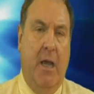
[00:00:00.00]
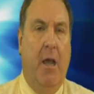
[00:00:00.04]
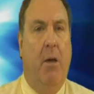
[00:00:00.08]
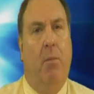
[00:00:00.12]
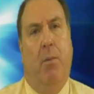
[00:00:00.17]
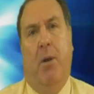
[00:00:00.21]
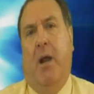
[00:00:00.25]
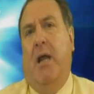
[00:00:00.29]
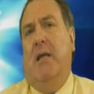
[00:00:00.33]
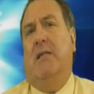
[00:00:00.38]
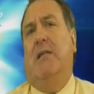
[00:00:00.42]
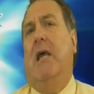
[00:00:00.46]

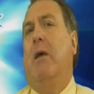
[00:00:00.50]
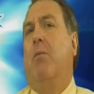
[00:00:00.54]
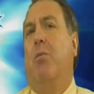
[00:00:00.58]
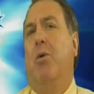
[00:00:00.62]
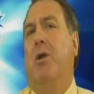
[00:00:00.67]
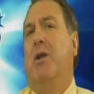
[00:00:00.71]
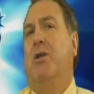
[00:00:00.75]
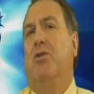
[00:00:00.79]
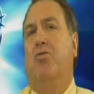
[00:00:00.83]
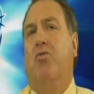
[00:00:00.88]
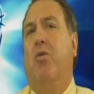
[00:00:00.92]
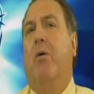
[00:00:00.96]
When I say what
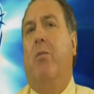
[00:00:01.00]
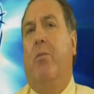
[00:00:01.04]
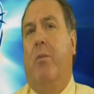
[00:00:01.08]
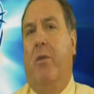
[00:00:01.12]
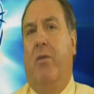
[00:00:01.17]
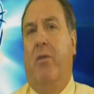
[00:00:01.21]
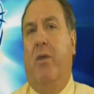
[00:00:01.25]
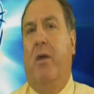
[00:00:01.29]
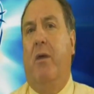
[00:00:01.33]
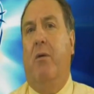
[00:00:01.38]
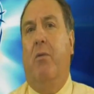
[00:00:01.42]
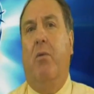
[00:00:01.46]
is wrong
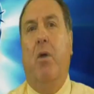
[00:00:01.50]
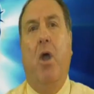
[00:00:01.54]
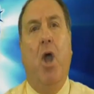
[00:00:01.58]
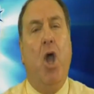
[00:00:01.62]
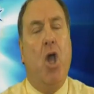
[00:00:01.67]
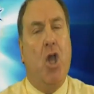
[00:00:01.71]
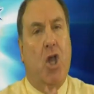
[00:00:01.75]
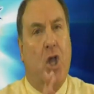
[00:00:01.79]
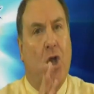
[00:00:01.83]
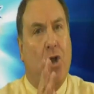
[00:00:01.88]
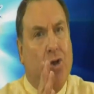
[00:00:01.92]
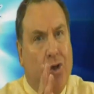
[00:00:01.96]
with you,
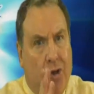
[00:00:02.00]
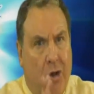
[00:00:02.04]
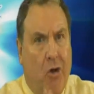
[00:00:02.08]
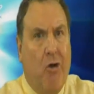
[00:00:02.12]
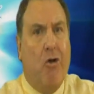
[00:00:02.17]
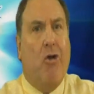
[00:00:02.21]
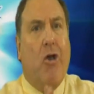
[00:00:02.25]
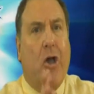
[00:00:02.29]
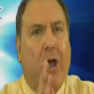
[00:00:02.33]
you're not